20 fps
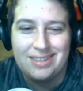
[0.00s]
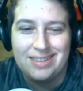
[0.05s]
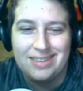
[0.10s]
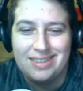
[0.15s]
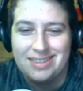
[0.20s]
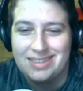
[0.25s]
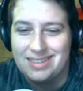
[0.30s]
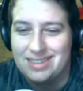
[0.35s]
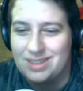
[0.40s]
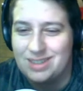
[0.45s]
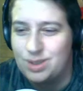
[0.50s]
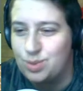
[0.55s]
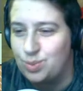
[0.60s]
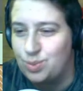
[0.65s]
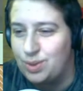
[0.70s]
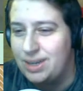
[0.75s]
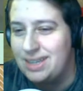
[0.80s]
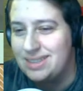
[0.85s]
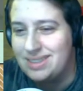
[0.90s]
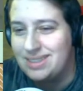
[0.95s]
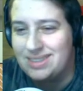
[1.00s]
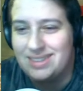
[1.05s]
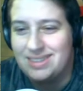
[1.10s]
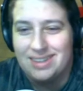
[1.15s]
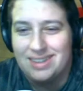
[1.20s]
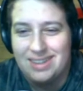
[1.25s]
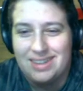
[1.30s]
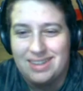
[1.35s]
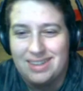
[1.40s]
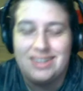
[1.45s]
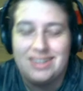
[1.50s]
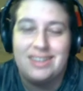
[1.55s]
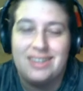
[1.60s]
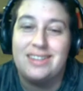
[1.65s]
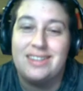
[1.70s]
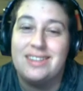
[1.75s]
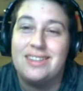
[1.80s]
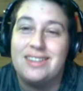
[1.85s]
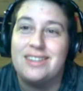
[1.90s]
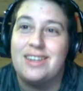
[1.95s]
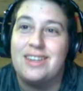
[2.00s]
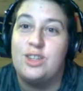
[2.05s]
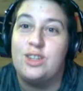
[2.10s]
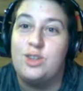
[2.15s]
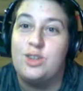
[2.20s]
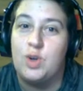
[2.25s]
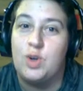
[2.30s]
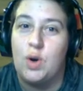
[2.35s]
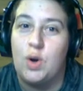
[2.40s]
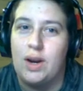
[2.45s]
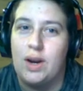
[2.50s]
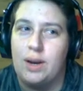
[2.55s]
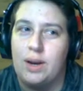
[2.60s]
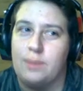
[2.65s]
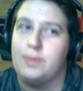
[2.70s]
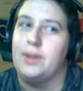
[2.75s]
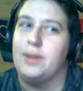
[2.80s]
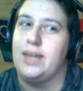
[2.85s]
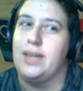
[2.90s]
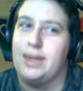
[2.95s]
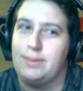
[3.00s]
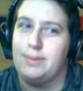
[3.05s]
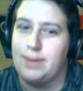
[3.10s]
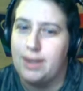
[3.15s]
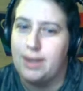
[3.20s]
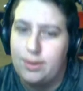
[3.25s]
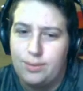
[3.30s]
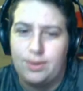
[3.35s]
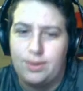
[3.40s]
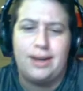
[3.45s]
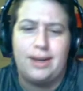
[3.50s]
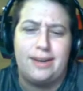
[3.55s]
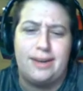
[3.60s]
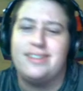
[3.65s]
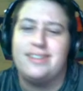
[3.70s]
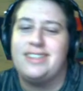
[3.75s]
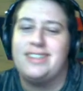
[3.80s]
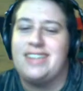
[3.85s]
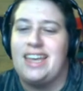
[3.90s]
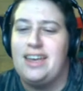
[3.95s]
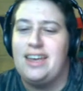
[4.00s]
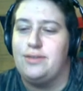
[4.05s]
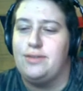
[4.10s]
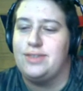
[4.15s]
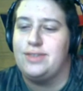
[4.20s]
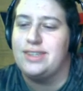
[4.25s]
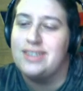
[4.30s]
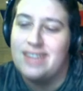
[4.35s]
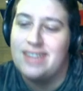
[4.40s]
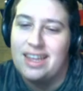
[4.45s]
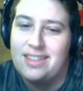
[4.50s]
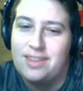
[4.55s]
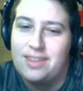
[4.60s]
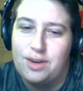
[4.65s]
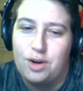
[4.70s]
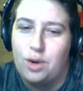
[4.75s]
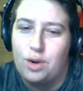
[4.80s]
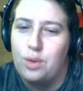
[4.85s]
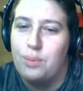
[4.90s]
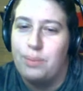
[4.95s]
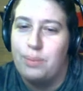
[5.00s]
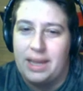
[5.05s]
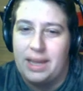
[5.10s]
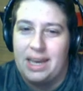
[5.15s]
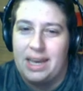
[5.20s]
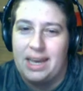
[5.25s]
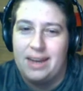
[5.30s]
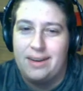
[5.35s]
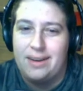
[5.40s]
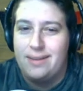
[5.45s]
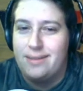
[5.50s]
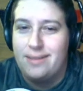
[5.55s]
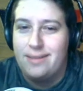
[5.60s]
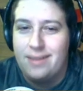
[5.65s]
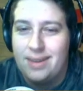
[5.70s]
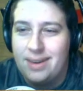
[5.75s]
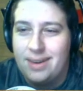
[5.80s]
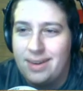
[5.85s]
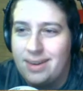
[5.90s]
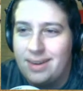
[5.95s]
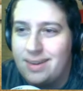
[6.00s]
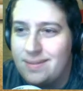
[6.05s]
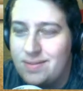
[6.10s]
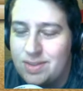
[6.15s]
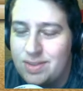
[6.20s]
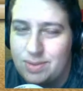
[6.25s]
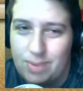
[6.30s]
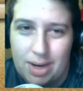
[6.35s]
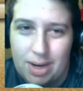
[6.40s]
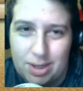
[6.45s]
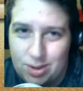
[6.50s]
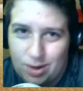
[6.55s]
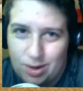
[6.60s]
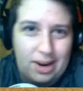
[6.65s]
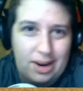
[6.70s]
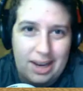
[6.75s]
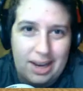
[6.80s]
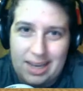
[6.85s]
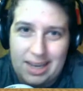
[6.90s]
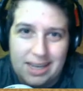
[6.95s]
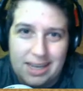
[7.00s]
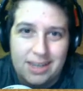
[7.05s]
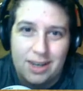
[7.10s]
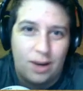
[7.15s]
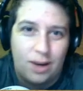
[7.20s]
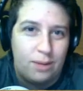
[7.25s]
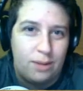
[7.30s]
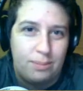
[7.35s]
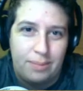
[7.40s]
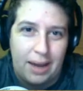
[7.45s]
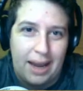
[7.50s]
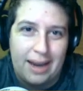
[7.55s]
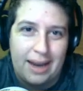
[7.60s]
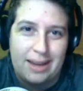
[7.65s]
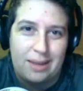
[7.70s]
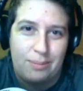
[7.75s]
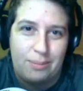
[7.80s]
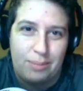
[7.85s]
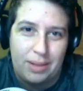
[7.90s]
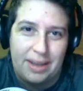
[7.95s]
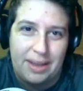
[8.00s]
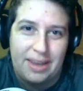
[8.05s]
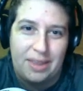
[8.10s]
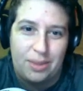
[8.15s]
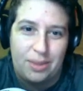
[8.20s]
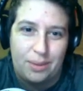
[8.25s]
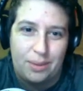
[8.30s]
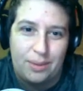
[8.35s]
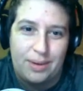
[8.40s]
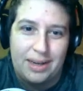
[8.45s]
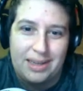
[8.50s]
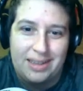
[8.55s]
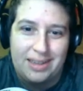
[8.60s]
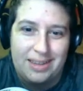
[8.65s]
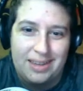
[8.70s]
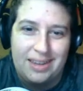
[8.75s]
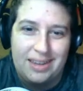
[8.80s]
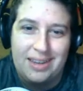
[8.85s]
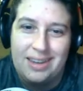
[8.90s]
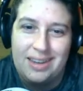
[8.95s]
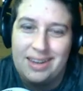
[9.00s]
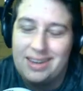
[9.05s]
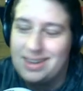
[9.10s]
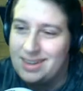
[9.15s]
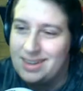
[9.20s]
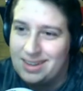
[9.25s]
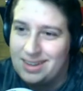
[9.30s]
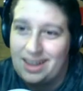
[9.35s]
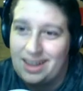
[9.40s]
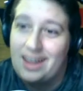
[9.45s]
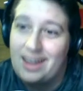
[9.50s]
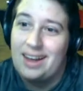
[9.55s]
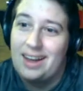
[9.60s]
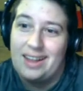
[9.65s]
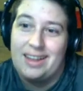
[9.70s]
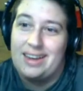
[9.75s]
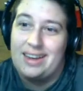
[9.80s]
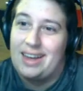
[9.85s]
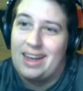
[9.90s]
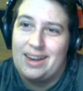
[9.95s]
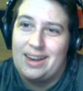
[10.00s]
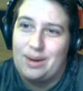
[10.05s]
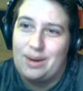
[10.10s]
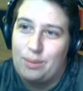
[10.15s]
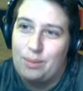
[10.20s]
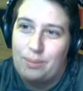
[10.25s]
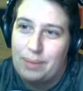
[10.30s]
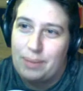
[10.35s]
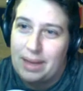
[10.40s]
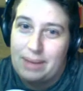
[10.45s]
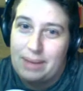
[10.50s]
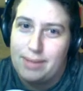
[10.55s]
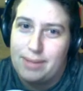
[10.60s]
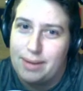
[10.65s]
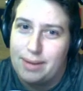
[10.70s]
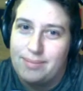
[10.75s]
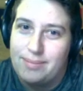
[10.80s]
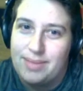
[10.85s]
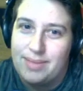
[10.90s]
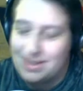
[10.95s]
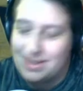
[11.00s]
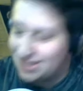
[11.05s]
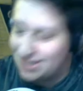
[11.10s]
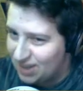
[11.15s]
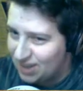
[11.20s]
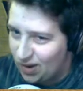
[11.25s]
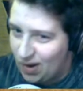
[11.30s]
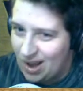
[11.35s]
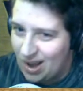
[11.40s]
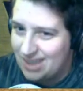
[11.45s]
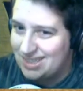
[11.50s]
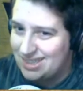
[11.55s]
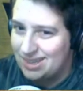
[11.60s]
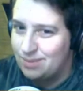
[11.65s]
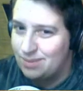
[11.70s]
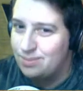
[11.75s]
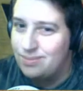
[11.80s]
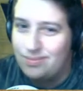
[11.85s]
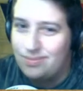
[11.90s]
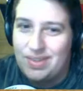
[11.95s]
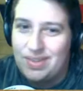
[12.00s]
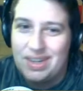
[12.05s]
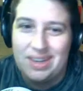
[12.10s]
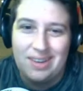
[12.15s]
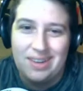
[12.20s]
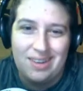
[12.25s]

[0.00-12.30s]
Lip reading: This is sweet. This is adorable, and I'm gonna run out of saves. Is that their whole plan? To make sure I can't come back and play through it? Like, I don't blame them. This is awesome.